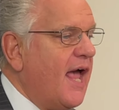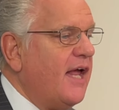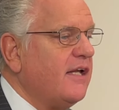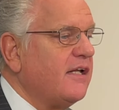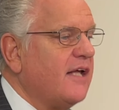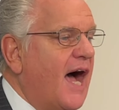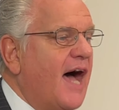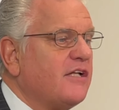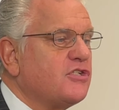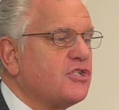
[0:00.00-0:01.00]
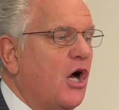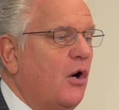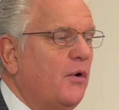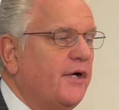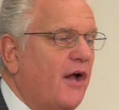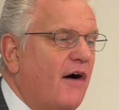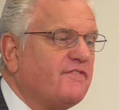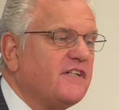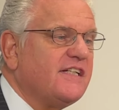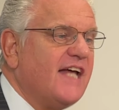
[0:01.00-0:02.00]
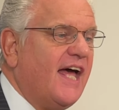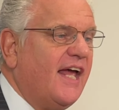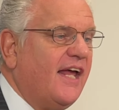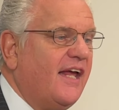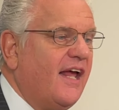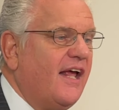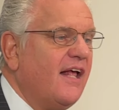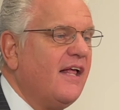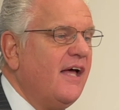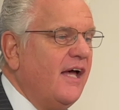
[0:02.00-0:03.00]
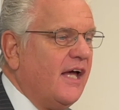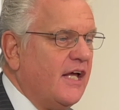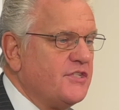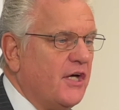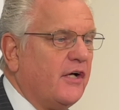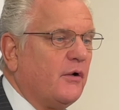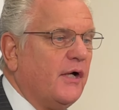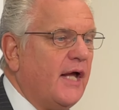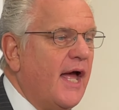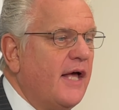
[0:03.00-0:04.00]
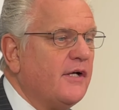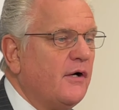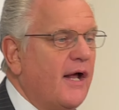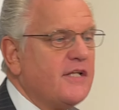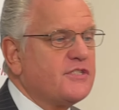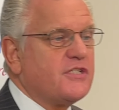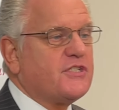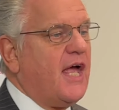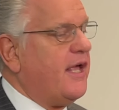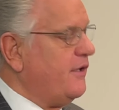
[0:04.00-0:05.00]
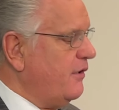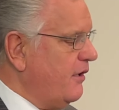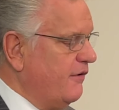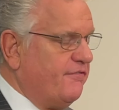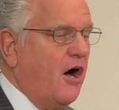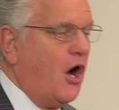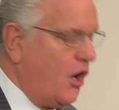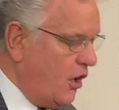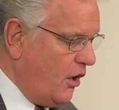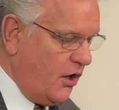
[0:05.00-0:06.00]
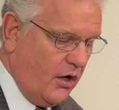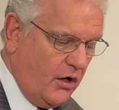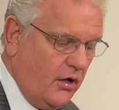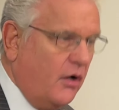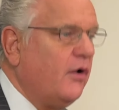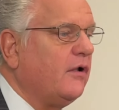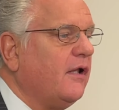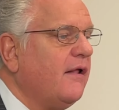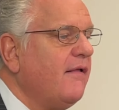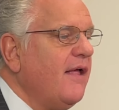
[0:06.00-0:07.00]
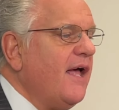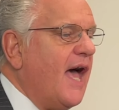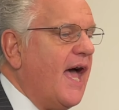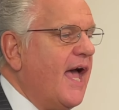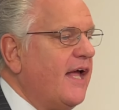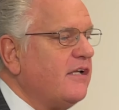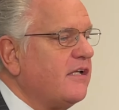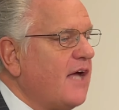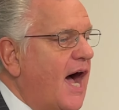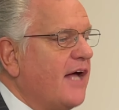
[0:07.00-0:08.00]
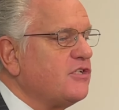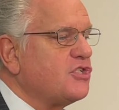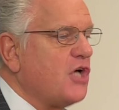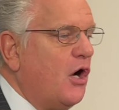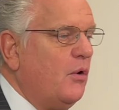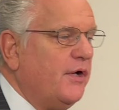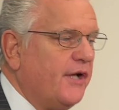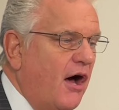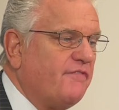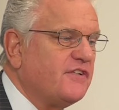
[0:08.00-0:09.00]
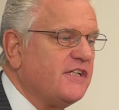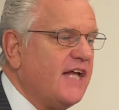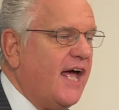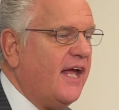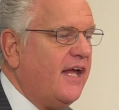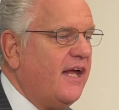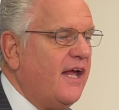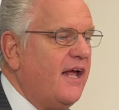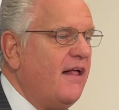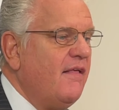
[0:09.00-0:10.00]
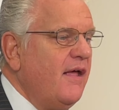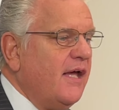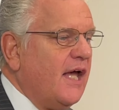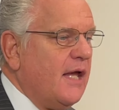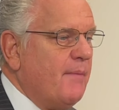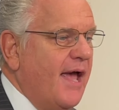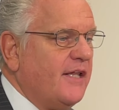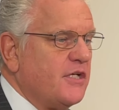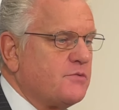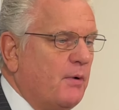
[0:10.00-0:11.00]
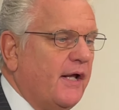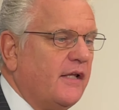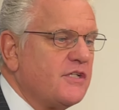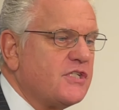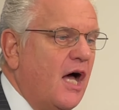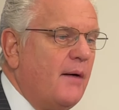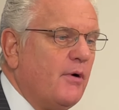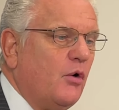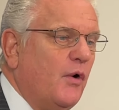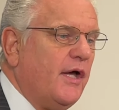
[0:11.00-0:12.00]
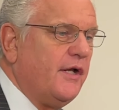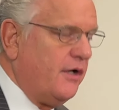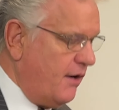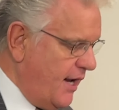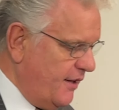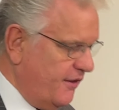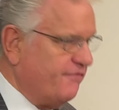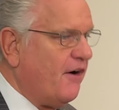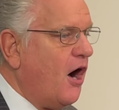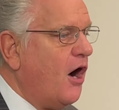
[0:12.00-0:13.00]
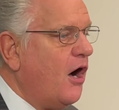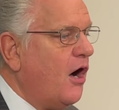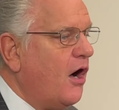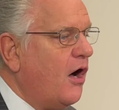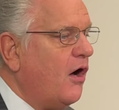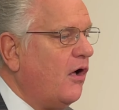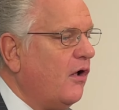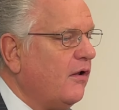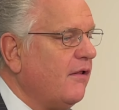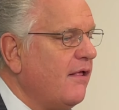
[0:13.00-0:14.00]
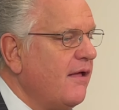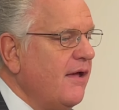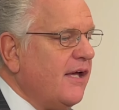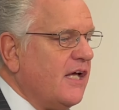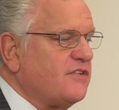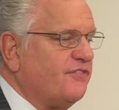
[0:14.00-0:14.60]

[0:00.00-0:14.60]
Ain't God showing off today? He's the creator and sustainer of all. Ain't God showing off today? He made the spring, the summer, winter, and the fall. His